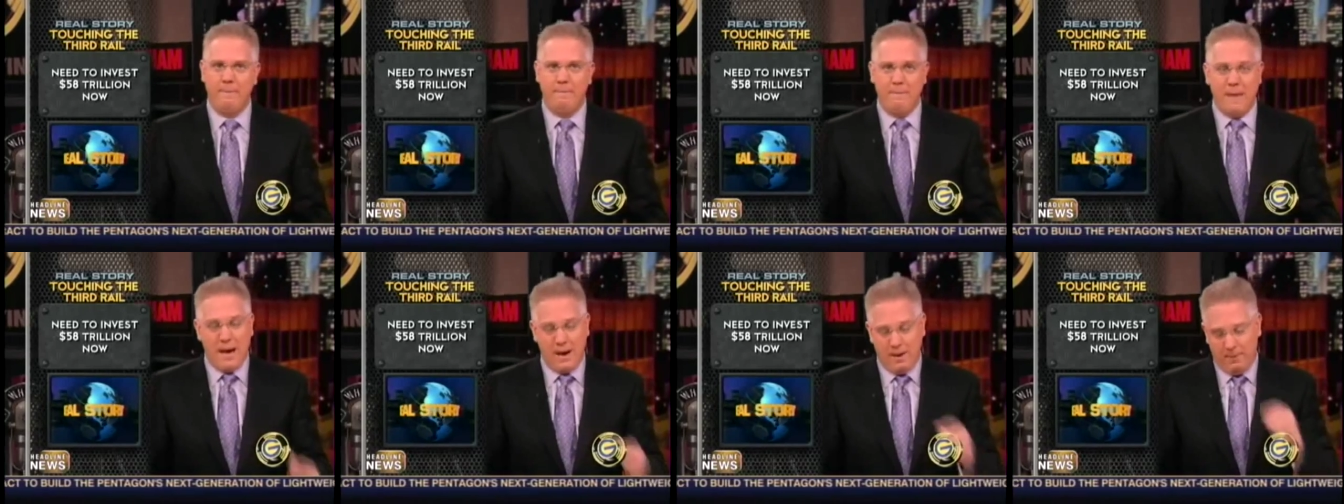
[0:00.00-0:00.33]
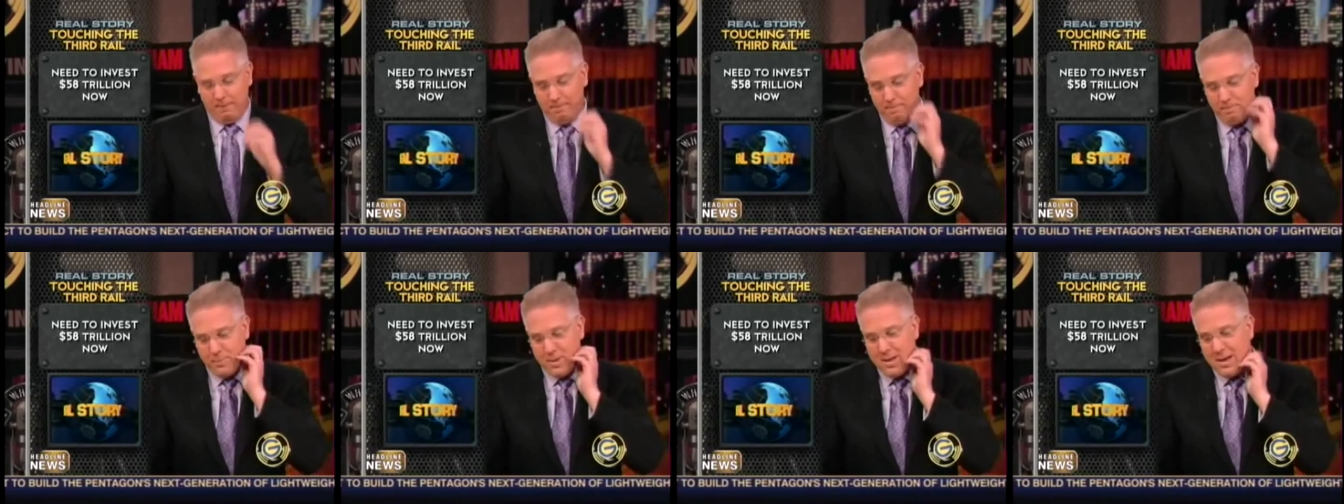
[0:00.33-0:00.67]

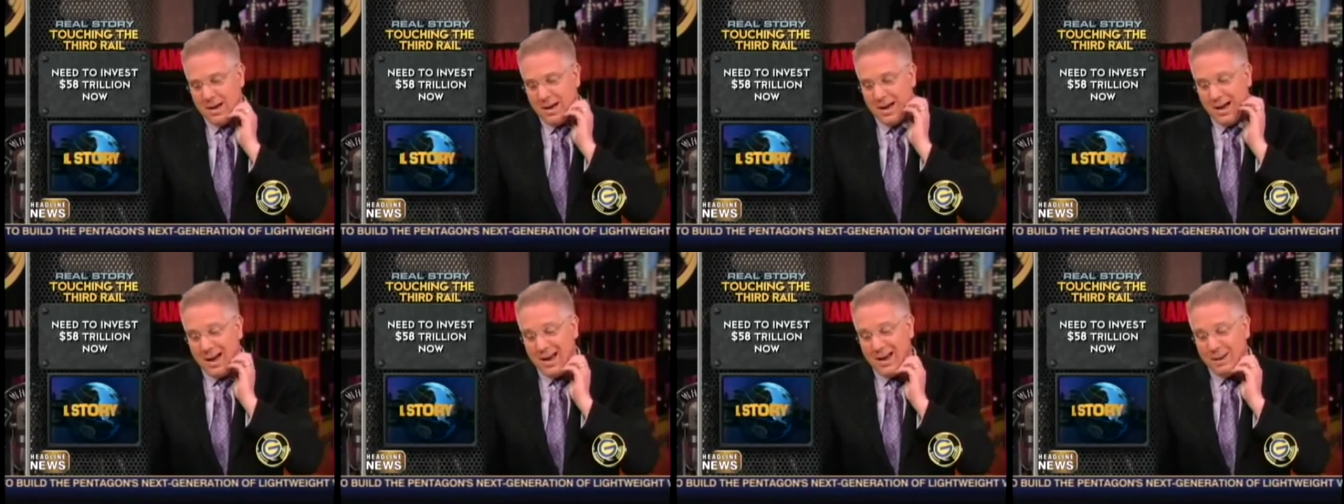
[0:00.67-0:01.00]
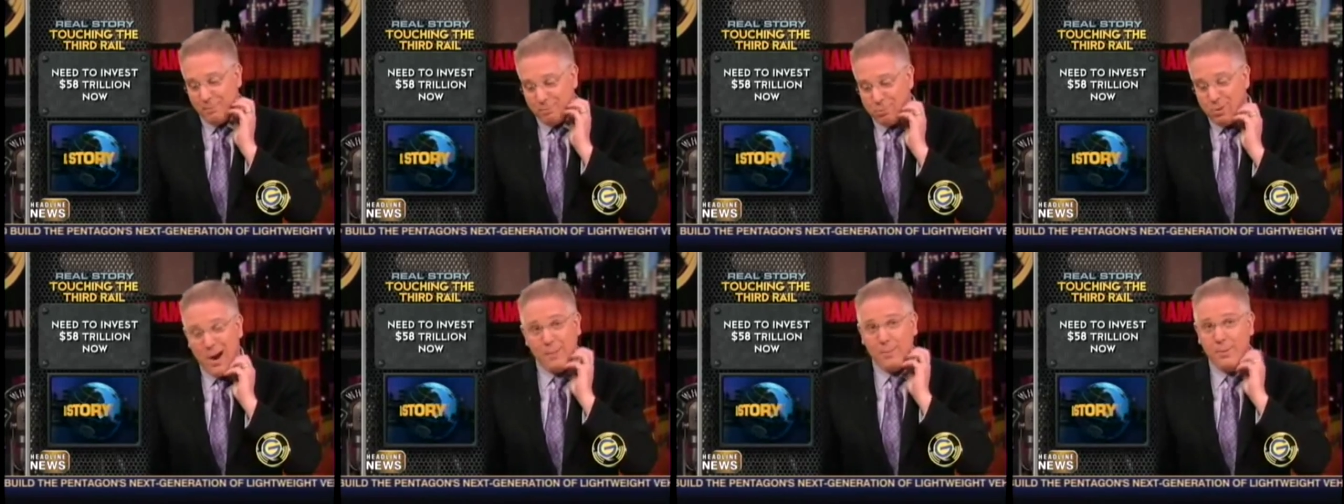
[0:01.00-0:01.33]
Now, I
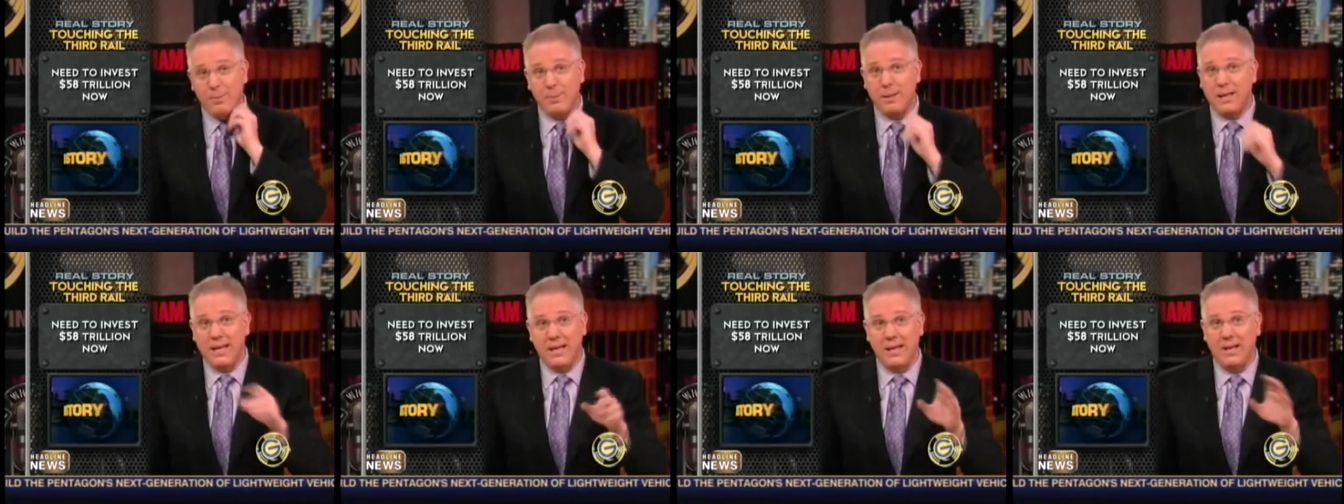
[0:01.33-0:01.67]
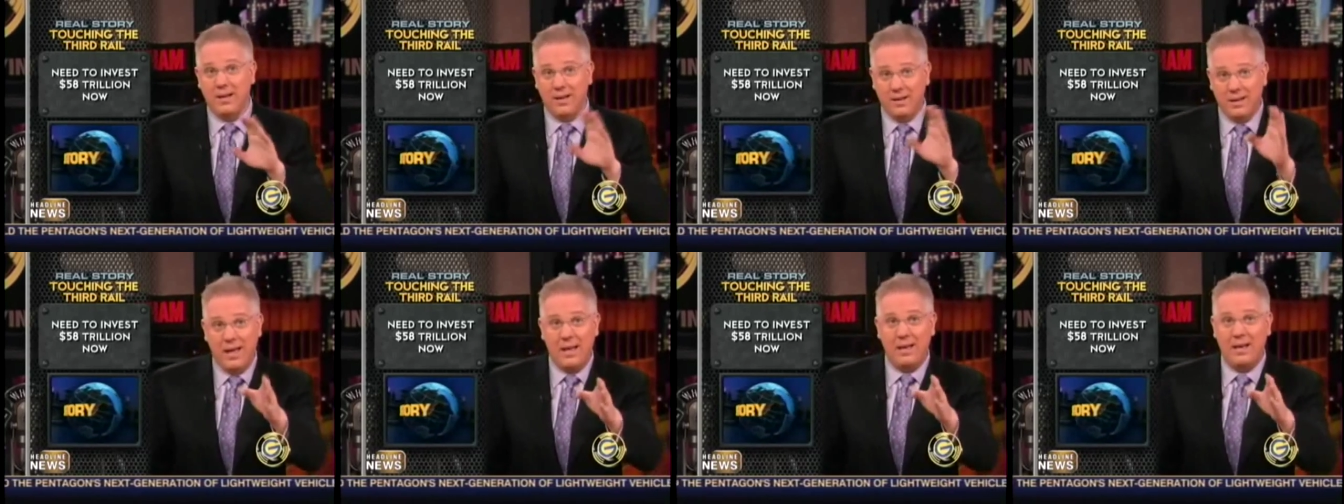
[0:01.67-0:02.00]
am
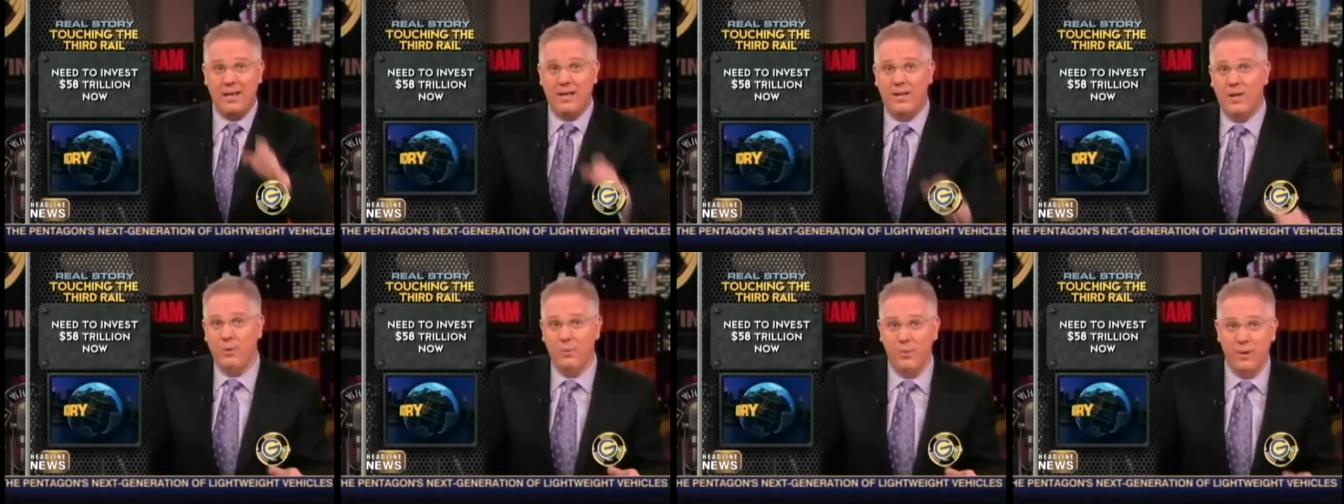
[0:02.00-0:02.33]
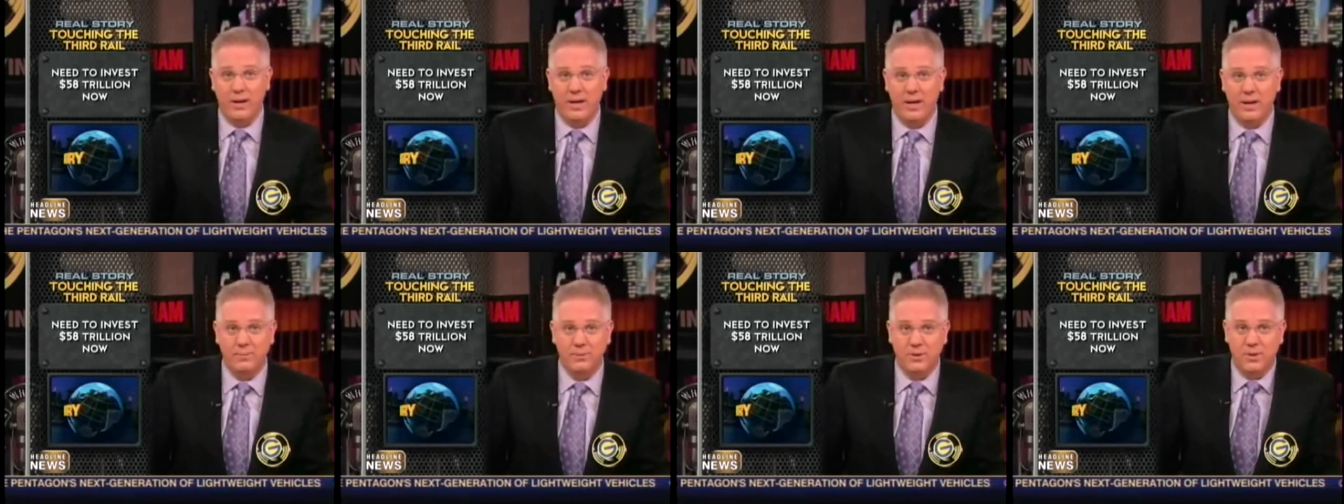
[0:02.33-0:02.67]
probably a lot like you
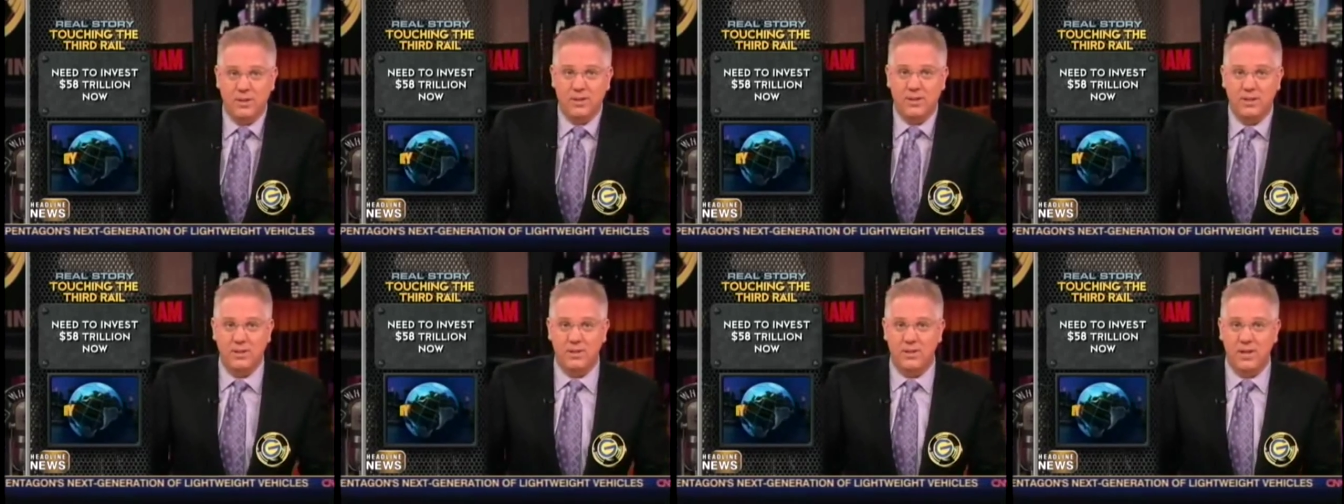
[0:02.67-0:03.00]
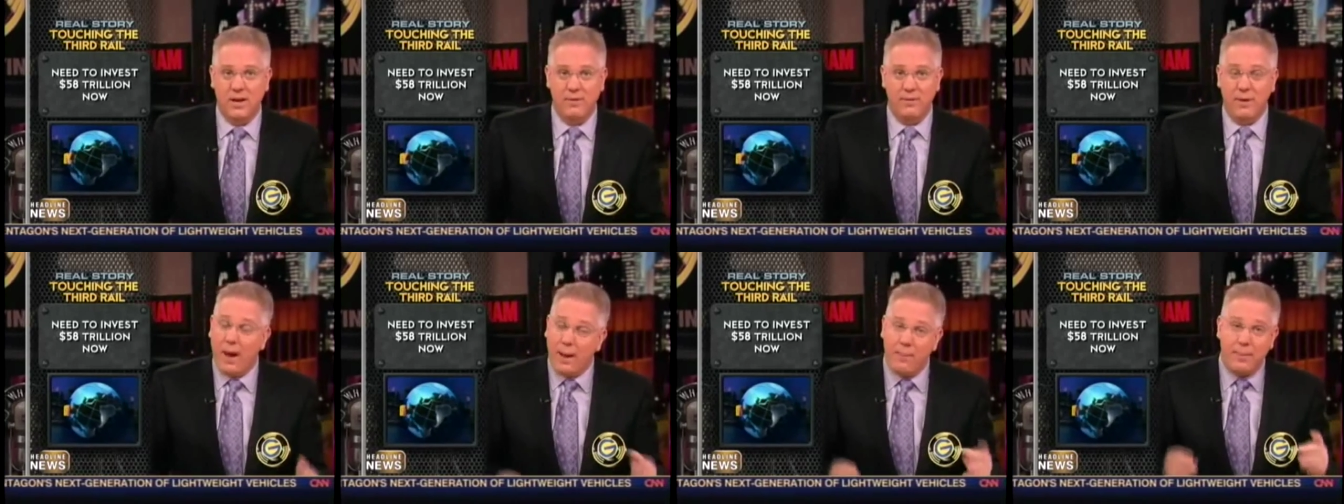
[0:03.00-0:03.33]
when it comes to this stuff.